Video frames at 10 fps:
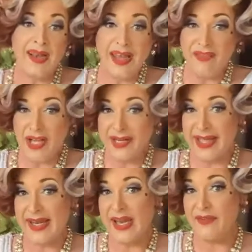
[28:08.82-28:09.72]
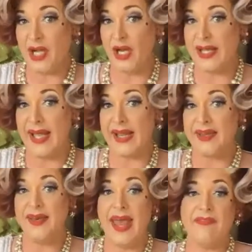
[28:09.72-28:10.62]
Never gonna get it, never gonna get
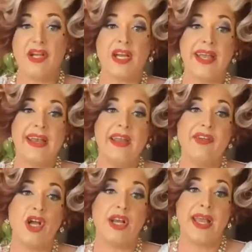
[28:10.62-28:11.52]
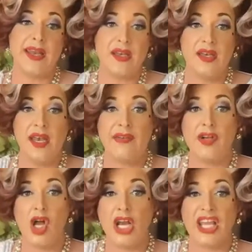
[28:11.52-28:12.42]
it, never gonna get it, never gonna get it,
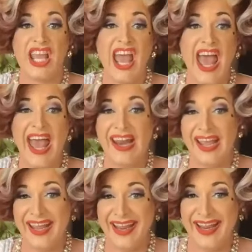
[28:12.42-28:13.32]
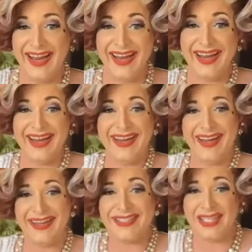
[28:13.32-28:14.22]
never gonna get
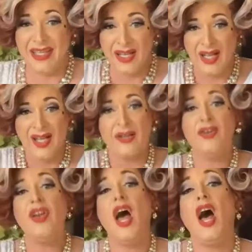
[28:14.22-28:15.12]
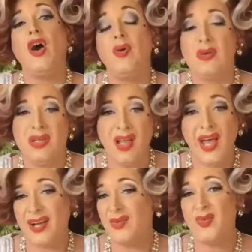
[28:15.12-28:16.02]
it. No,
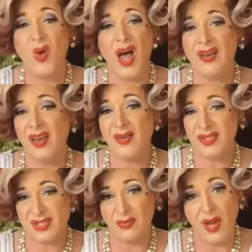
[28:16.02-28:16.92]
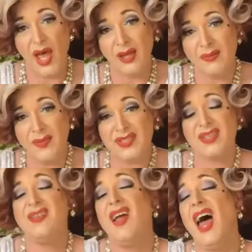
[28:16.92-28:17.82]
I don't want no scrub. A
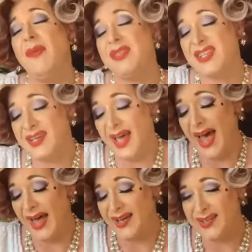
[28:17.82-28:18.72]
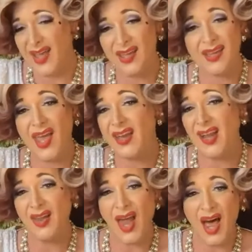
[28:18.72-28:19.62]
scrub is a guy can't get
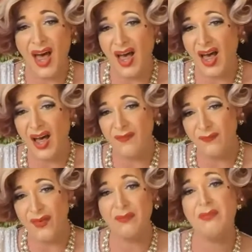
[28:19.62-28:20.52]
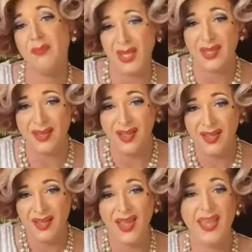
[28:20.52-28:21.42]
no love from me.
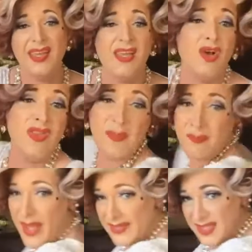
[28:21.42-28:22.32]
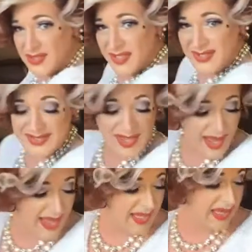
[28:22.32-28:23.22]
Hanging on the passenger
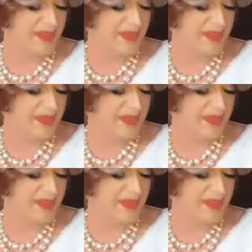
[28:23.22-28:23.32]
side